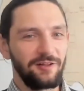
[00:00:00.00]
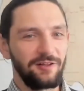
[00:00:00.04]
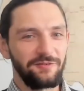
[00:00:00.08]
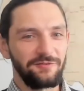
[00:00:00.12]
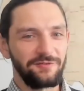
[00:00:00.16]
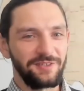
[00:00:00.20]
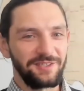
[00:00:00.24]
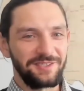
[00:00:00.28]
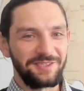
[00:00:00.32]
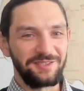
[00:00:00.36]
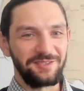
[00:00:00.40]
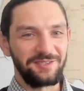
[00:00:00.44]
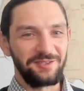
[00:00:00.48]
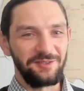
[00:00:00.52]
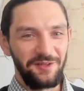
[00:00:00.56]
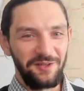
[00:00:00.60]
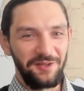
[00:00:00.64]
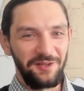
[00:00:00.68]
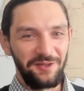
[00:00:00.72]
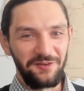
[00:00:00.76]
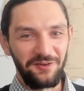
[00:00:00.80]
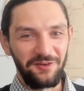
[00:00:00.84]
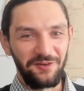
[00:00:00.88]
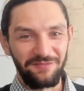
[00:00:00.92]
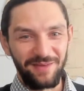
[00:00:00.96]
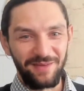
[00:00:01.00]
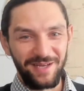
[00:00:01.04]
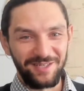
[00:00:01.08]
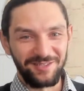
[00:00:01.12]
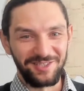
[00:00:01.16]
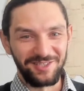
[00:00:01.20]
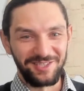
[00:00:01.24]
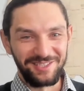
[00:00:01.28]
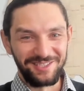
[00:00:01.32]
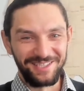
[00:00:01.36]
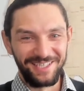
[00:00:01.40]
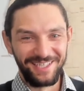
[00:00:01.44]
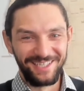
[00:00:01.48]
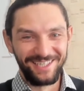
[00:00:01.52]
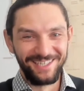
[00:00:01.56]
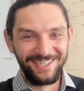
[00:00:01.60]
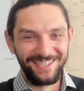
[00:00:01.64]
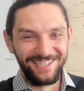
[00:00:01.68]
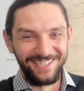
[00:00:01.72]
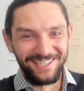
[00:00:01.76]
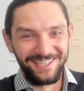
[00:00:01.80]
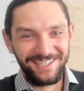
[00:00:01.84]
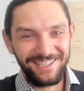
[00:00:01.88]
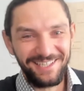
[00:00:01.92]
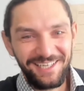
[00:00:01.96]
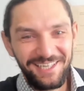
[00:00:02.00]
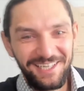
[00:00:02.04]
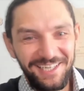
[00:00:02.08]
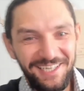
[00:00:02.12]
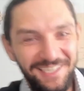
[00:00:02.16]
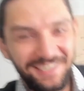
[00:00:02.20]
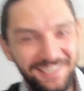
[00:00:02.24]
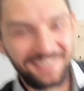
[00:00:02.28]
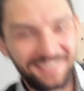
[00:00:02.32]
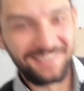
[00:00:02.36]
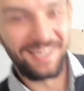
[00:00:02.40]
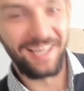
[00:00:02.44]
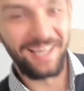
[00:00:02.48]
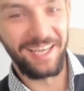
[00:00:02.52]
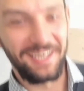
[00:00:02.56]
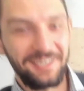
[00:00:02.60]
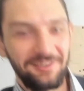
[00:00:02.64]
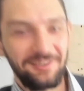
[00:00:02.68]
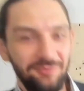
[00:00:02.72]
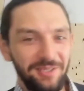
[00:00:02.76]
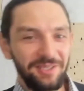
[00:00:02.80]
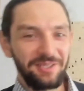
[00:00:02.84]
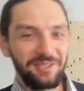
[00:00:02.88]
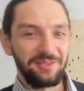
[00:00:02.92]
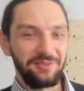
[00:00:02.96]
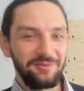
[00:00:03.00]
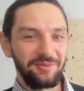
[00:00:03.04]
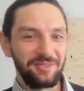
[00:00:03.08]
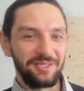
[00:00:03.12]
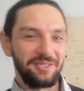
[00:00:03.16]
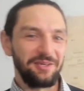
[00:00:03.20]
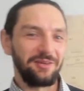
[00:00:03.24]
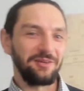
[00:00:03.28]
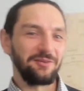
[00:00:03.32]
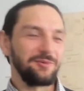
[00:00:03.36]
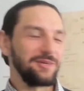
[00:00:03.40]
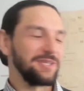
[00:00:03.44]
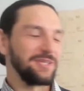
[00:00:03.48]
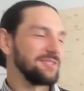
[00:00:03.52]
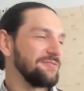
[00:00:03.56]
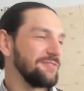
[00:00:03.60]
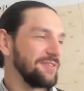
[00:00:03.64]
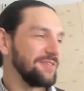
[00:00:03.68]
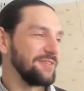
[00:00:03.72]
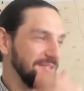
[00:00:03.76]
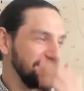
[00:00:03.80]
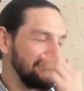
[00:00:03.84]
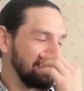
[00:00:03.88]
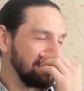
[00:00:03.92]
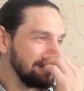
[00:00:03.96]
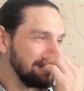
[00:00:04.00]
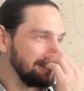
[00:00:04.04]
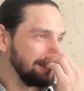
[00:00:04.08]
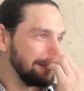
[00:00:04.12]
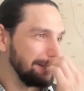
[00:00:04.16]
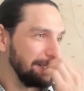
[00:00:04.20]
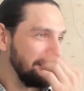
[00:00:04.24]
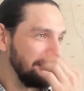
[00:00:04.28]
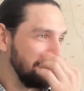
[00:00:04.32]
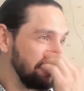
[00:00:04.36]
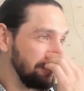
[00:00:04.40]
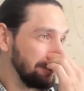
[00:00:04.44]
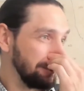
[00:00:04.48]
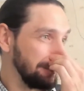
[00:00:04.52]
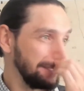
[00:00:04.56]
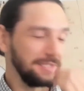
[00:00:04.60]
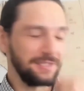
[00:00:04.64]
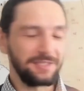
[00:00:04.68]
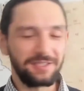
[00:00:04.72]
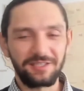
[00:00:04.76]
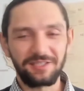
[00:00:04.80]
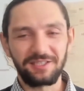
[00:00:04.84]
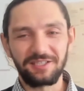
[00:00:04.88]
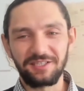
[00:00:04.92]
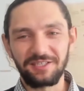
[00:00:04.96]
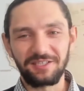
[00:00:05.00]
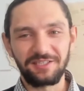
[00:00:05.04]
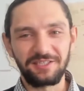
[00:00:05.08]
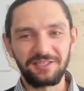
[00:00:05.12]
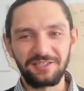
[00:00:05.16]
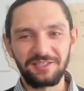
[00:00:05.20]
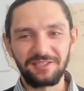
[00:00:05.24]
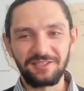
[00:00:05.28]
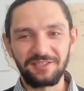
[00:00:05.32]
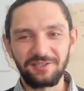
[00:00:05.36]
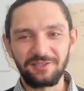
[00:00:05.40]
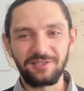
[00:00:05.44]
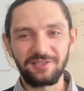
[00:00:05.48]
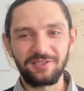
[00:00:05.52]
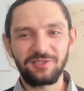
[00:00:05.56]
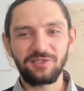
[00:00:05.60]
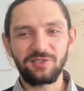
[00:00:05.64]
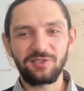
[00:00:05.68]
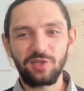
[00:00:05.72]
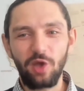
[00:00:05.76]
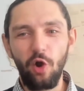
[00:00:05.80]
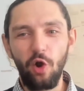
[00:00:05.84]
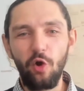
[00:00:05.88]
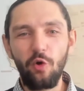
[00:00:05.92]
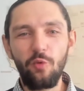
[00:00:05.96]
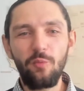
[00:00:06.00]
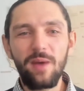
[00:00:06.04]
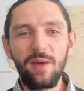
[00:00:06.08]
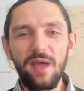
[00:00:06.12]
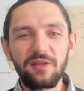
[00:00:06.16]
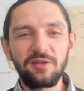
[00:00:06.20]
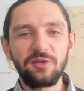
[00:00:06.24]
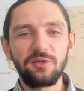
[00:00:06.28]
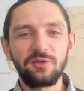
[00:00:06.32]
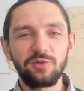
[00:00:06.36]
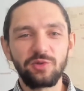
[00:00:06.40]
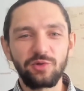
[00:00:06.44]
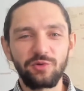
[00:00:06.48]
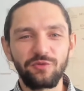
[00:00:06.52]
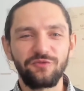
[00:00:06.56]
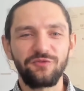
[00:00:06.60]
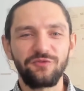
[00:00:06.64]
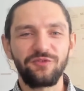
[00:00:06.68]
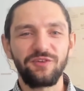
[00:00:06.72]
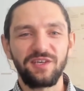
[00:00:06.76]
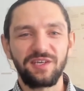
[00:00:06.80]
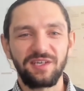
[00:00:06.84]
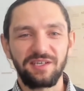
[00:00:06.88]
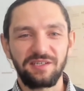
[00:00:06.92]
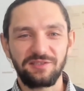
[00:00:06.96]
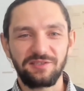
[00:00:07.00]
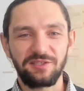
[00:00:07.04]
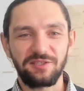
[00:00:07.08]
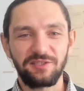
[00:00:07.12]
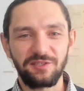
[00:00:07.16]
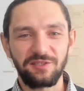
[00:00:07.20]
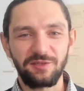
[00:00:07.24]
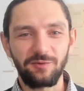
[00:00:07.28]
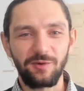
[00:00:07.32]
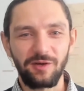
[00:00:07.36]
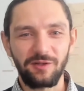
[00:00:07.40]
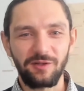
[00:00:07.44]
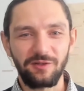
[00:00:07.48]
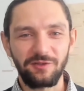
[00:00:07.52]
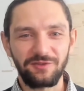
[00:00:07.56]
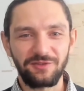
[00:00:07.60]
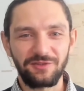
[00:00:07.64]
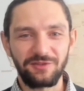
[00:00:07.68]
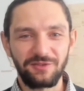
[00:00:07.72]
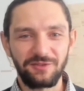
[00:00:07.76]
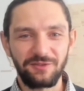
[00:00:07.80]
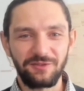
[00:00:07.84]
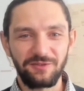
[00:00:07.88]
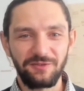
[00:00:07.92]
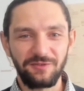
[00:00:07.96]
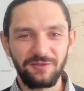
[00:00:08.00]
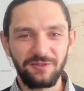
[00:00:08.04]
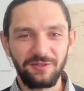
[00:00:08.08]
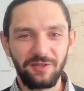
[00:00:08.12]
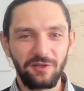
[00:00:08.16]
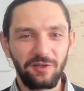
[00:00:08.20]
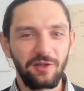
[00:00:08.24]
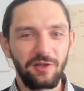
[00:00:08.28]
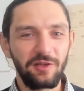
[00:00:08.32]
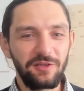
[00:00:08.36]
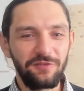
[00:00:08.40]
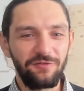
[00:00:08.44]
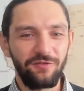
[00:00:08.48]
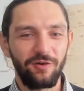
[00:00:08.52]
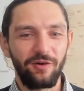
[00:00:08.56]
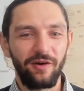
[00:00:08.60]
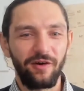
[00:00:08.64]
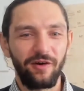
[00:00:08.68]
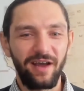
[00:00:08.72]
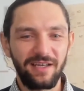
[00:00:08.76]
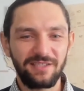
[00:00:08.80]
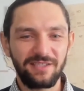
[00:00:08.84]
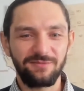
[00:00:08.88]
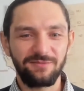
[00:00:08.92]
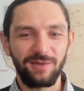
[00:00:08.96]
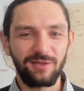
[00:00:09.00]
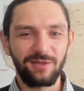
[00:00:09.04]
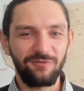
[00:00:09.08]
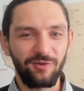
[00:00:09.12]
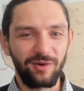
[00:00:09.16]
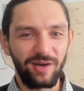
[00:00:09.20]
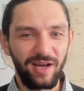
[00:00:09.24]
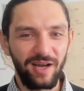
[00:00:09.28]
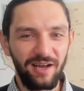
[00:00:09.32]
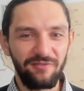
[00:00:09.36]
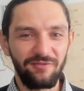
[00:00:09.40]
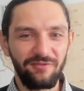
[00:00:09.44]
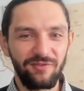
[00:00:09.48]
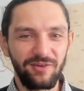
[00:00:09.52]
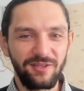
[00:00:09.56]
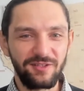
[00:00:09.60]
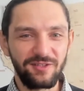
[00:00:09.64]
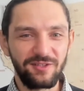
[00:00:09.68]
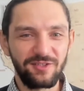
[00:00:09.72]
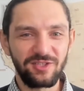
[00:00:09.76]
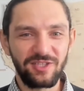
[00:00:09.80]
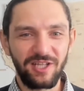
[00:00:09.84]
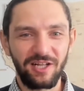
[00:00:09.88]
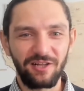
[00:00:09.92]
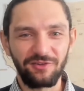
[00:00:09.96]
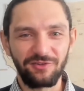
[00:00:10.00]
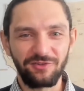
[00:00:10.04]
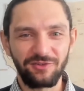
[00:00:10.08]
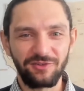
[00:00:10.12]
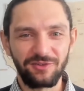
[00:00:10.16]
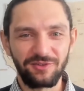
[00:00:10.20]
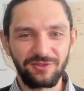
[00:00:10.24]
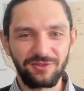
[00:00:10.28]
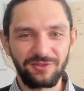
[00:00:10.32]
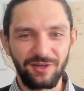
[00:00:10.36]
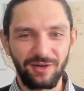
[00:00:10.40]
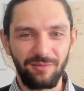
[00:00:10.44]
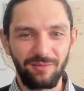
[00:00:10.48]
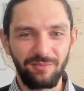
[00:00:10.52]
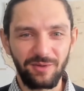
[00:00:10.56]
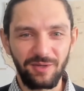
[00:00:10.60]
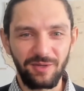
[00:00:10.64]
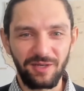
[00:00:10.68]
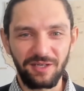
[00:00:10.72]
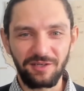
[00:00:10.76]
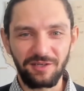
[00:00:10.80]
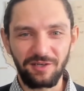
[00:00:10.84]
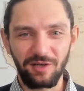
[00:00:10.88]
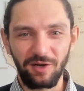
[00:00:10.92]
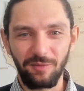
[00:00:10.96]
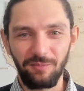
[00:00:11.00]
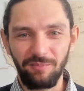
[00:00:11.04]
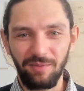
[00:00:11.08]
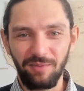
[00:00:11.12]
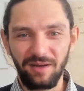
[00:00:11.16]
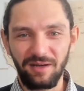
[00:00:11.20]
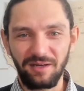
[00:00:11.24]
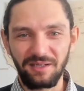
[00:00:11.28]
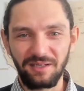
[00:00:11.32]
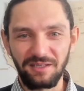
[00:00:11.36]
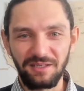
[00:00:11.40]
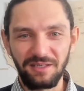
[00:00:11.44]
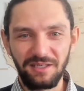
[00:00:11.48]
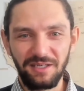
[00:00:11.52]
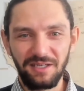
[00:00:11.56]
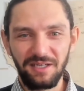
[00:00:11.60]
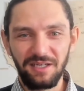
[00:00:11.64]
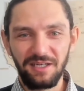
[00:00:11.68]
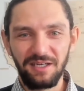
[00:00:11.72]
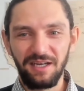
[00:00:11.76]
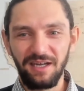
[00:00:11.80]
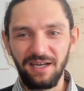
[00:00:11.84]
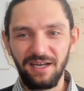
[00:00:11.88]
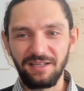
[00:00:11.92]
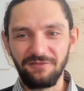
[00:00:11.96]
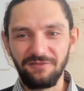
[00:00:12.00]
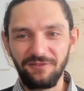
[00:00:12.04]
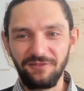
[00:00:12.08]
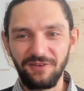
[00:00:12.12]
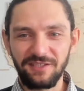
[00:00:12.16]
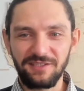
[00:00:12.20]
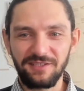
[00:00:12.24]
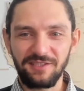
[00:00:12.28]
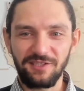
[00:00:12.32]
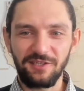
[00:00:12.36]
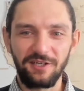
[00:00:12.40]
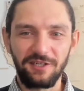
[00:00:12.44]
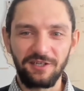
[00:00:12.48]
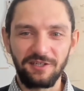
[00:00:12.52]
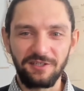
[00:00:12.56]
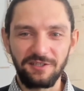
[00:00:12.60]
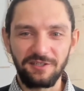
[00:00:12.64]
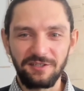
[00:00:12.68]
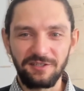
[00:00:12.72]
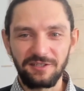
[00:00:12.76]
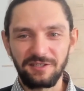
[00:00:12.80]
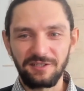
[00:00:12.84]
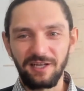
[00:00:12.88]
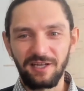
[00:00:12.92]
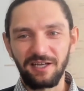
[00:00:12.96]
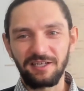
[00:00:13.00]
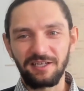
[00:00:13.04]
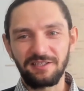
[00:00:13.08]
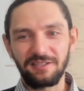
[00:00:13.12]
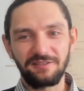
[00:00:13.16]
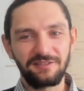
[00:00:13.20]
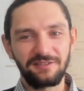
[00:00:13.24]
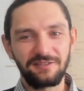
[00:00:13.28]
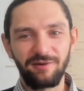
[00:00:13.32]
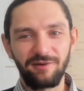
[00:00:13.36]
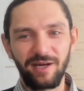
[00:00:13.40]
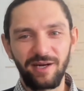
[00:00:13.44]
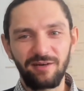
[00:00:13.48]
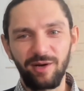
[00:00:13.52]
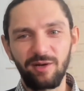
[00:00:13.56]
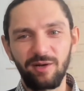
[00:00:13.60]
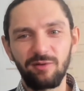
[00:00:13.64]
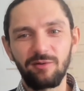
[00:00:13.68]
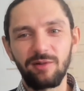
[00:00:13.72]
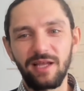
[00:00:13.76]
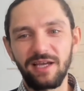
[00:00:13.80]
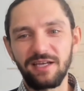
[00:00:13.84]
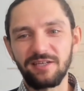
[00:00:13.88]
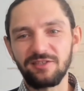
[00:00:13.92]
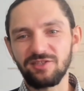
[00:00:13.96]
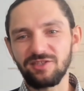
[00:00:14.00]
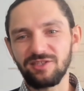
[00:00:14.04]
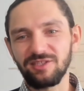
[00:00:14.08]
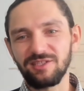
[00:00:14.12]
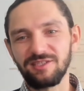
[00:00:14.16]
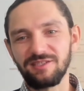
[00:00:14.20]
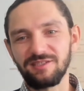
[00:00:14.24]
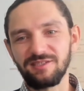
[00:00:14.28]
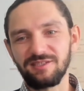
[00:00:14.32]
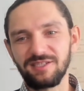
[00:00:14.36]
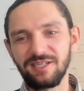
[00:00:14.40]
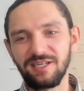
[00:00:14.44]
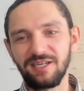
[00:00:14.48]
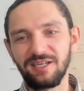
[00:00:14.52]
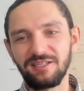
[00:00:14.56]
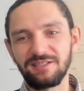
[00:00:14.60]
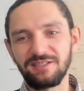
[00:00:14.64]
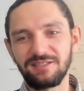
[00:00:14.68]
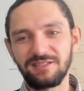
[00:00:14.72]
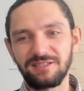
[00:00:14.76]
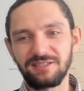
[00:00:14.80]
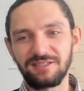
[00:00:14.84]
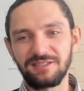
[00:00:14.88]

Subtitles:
of this that you've mentioned. Like we always think that, there are so many new things in the world, not only for us, but for every digital therapeutic company. And things are like regulations and